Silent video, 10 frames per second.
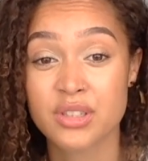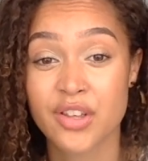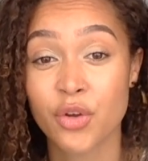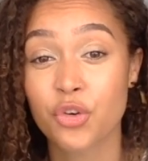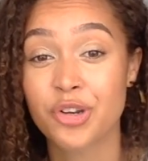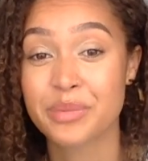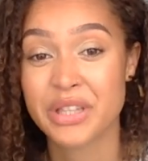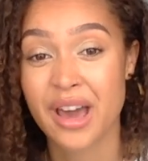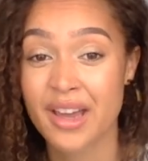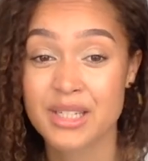They're not going to be
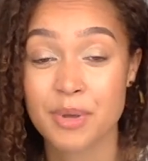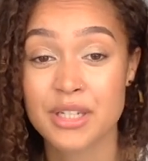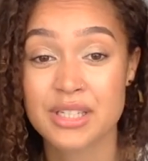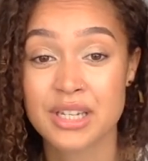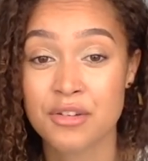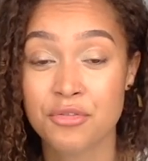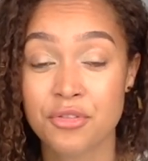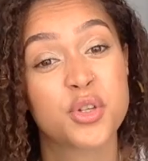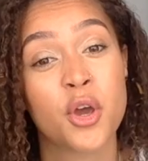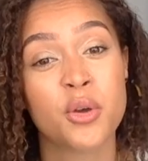that expensive,
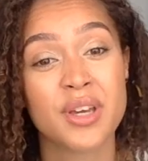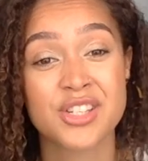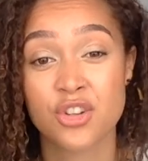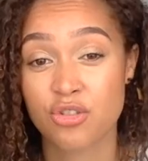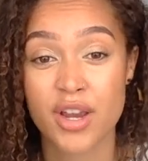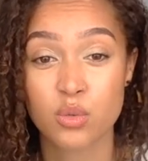so it's a great